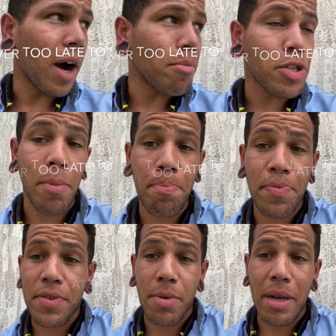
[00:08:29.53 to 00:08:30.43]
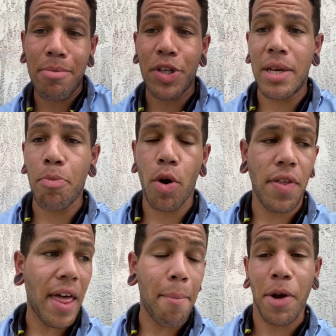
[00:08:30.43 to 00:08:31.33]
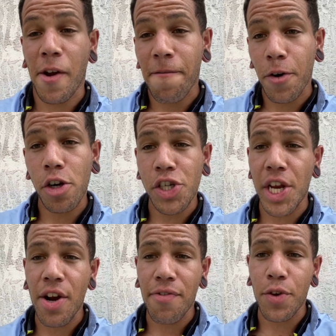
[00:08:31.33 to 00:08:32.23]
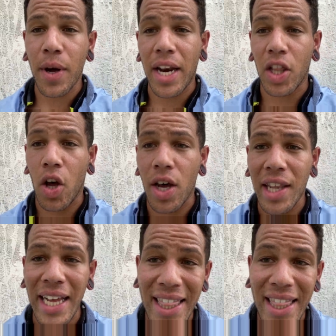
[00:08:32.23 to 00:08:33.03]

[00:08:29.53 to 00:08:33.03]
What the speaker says: Sometimes you need more than that, but your first year, if you got a lawn like